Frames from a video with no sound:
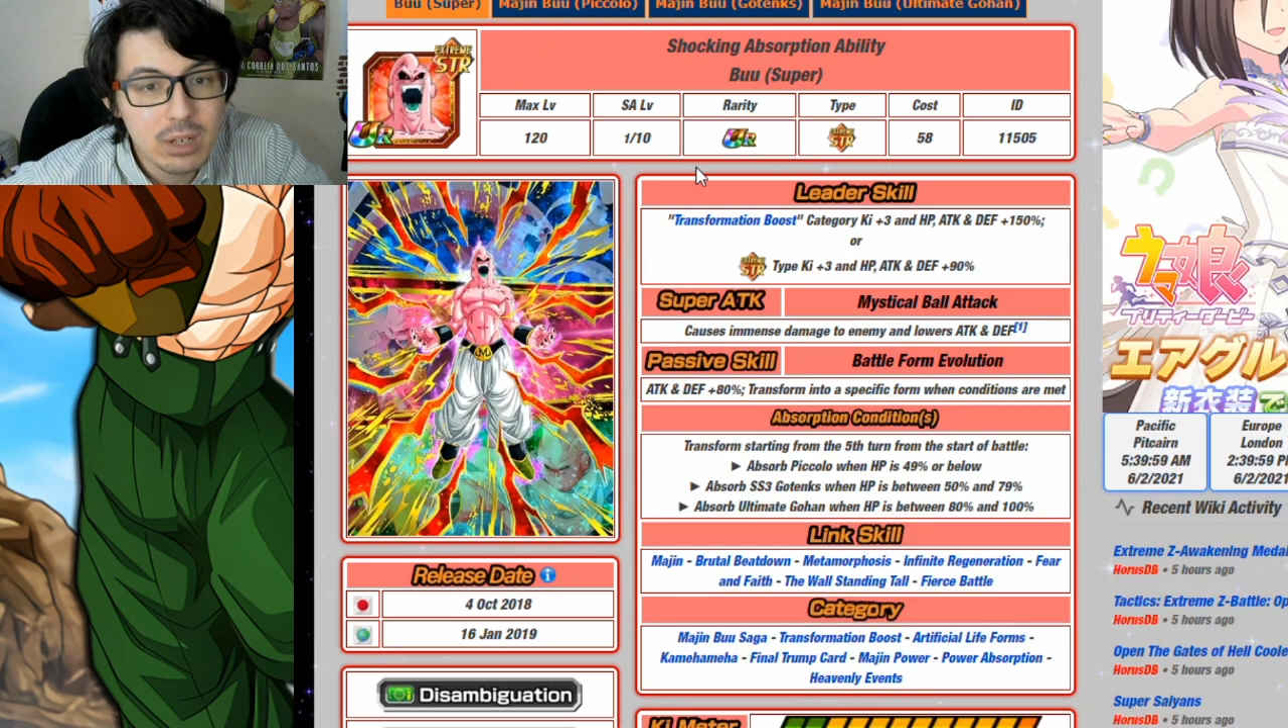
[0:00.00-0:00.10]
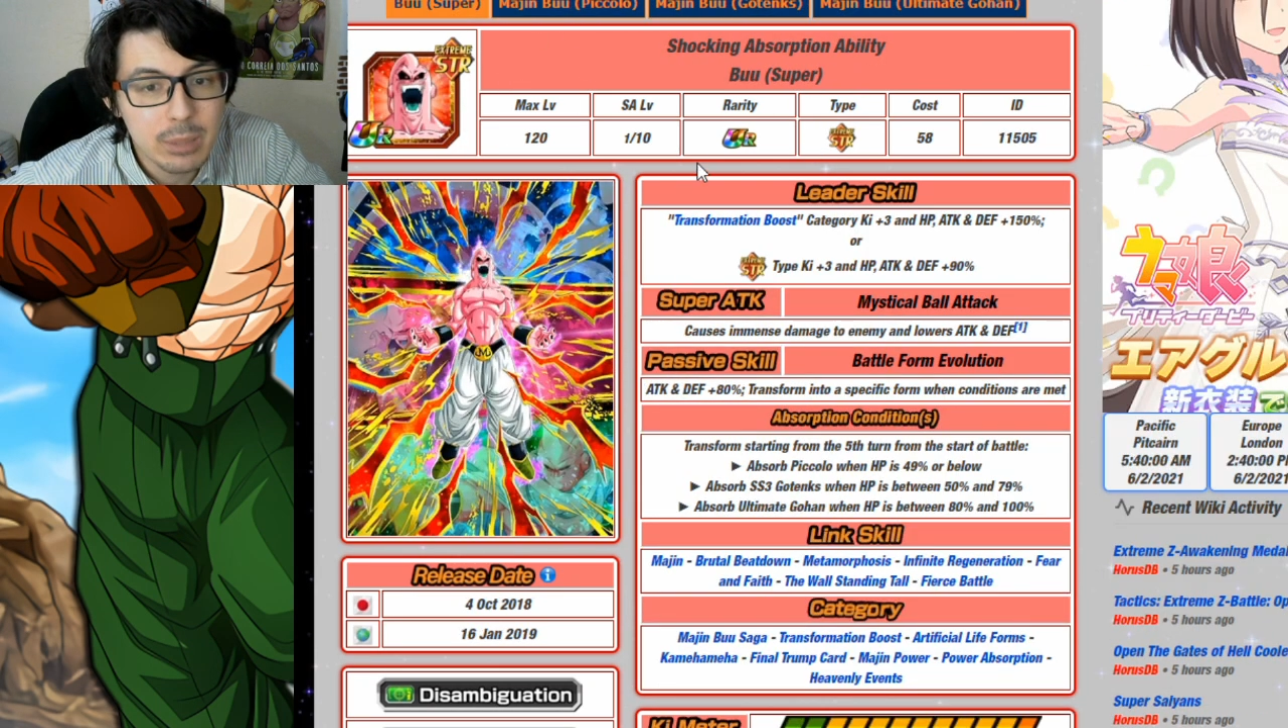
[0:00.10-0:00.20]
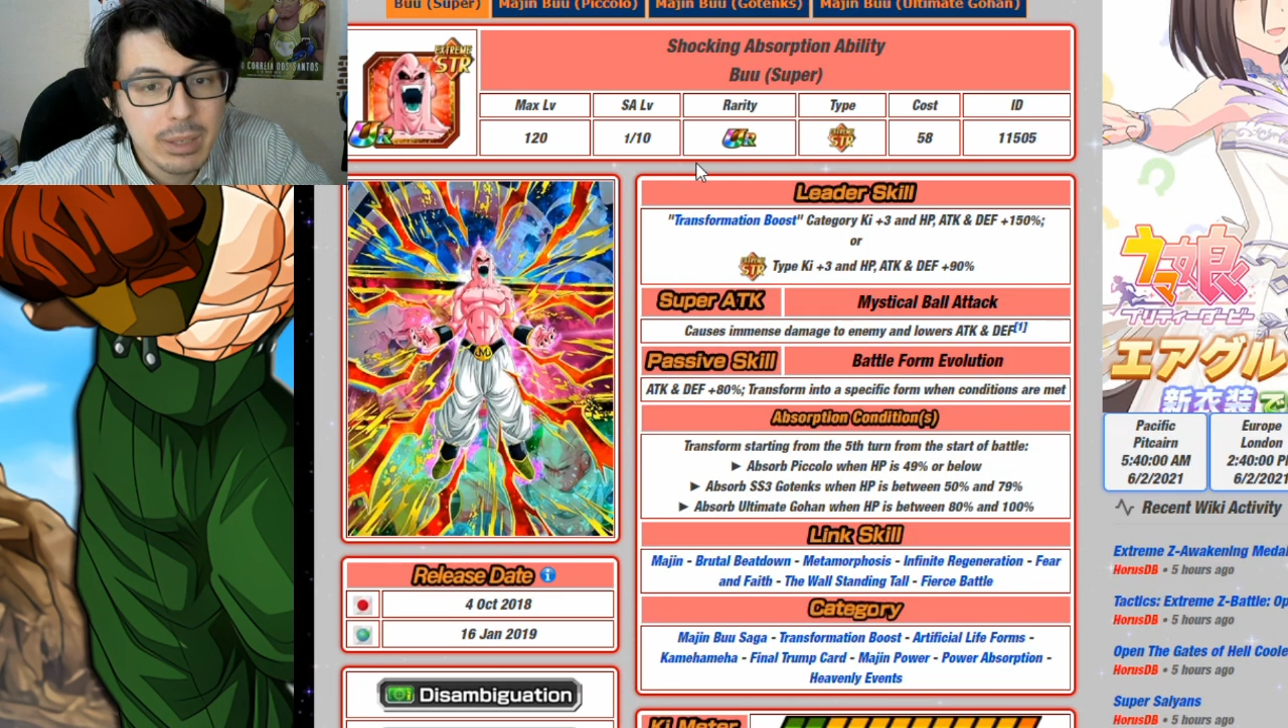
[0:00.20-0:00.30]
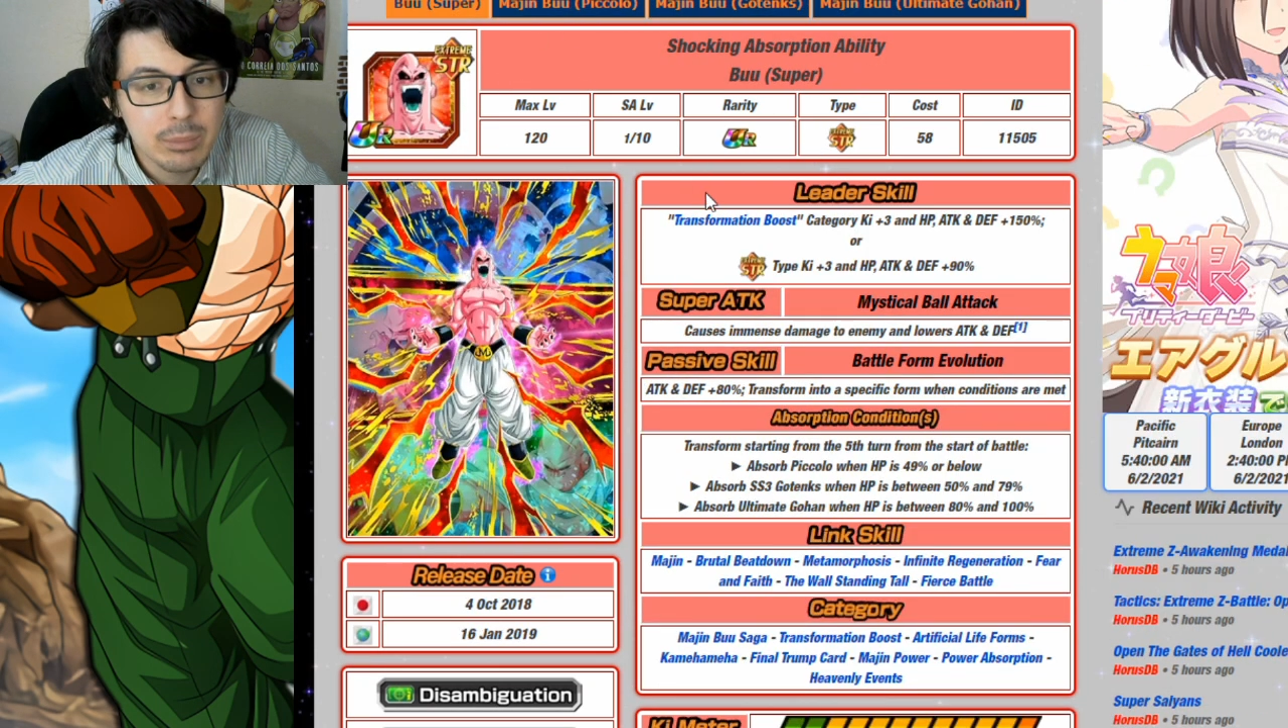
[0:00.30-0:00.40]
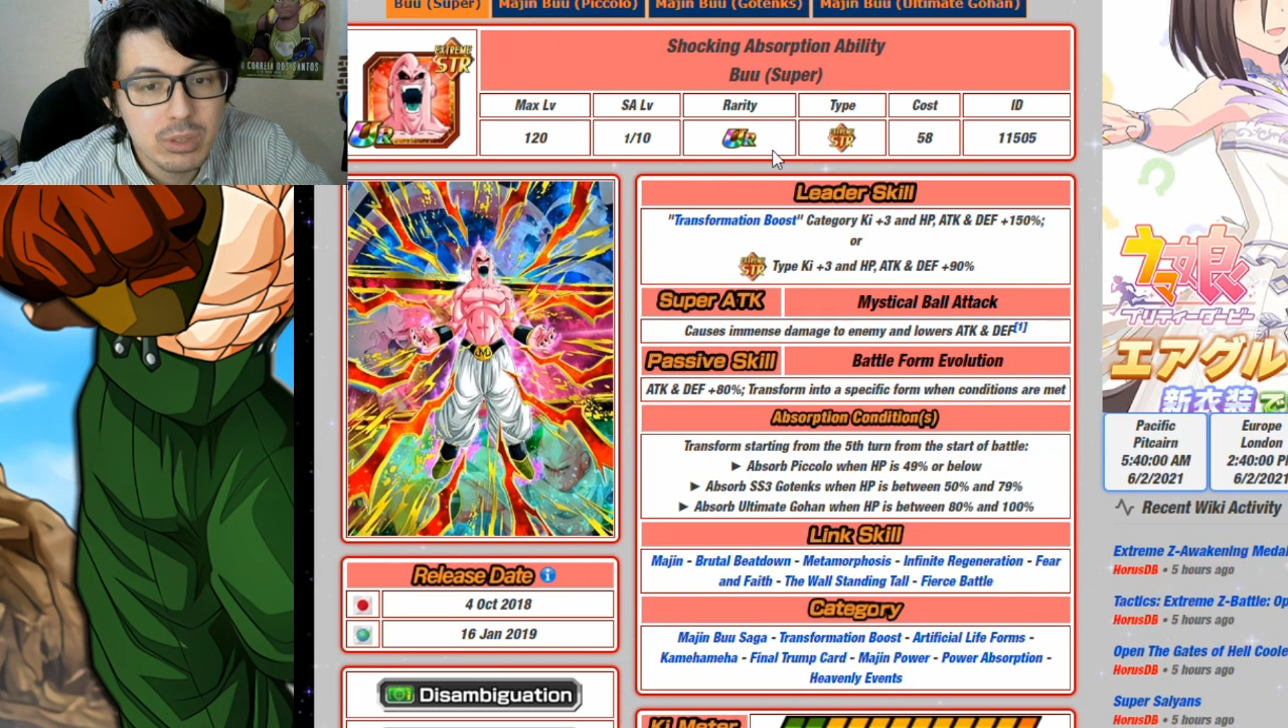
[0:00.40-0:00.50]

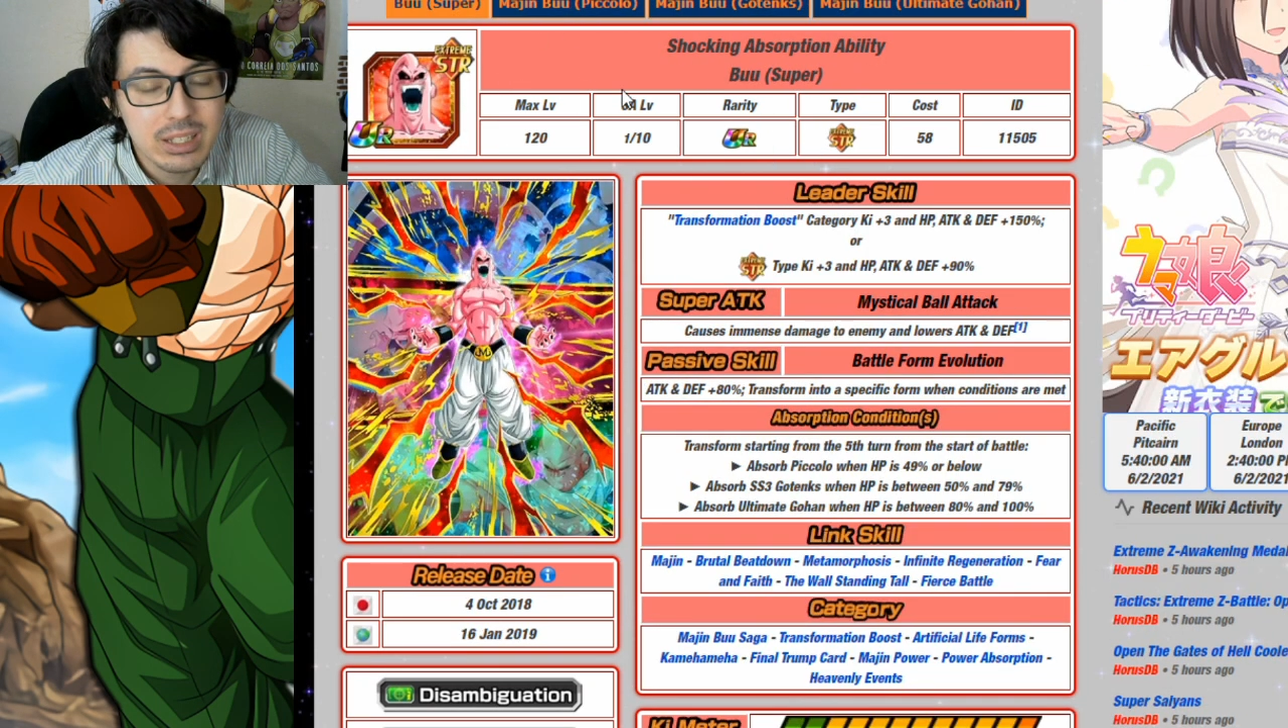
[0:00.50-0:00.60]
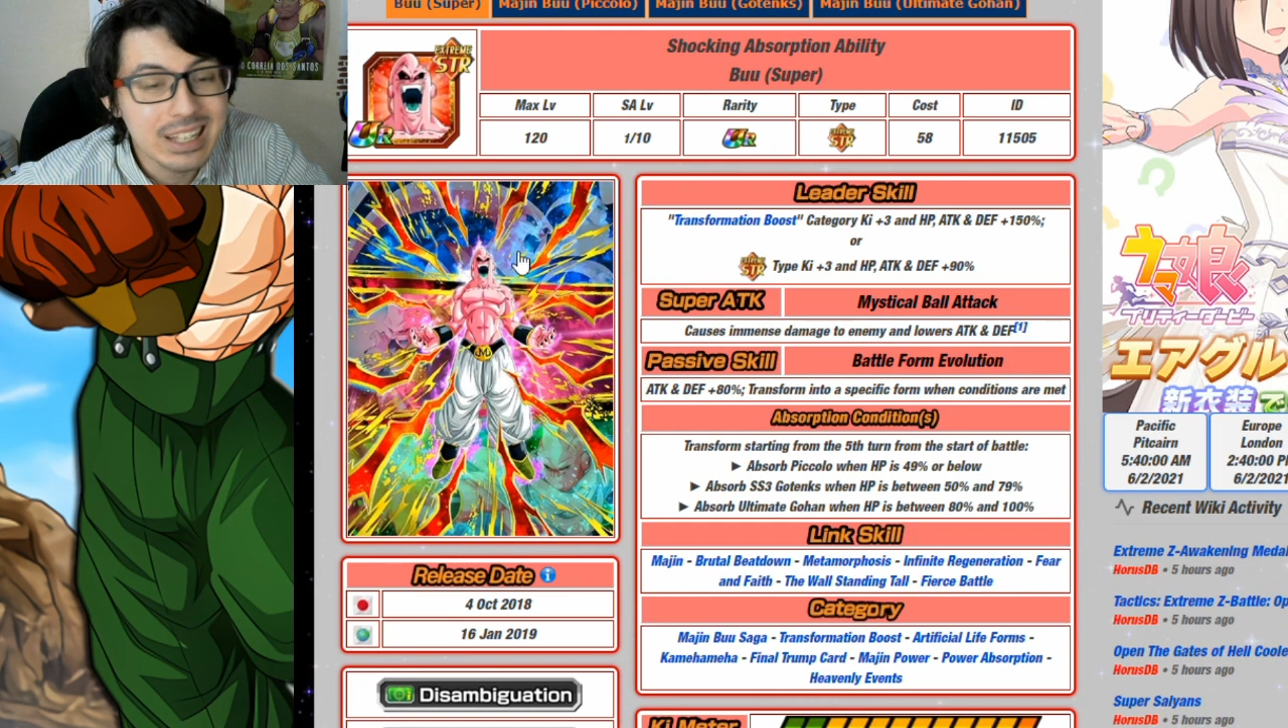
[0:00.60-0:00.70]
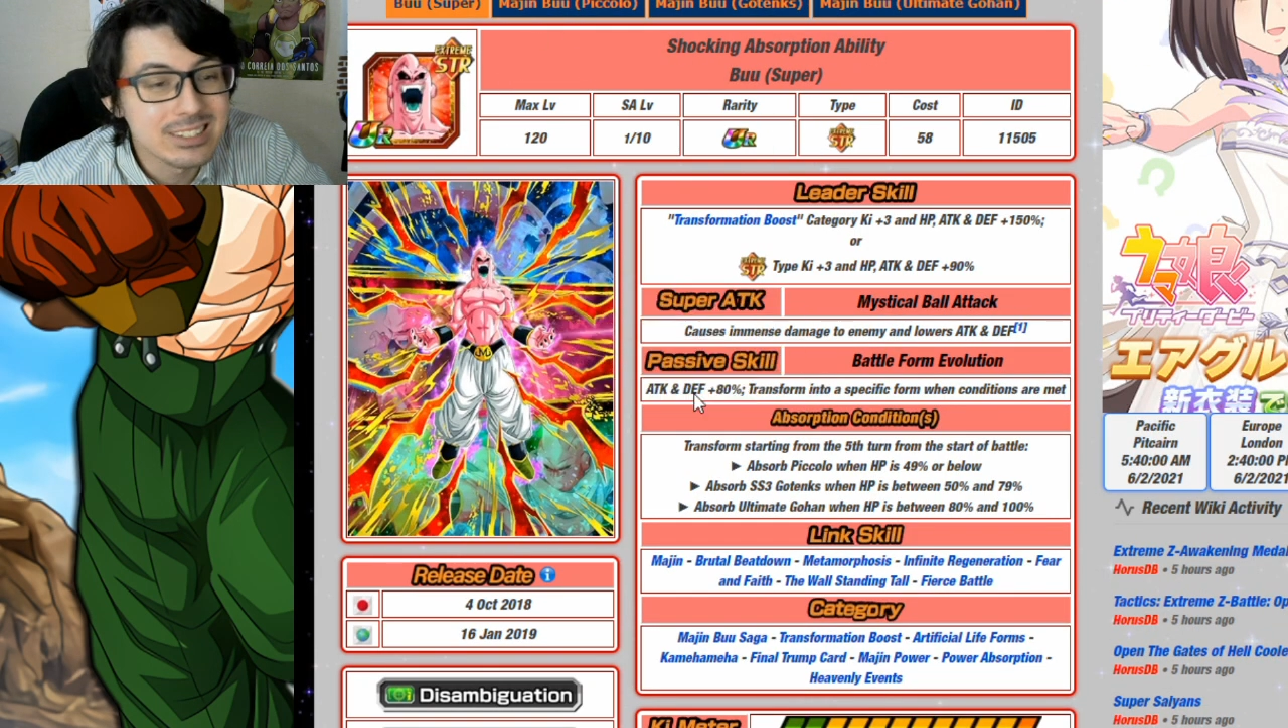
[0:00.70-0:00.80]
recommend bringing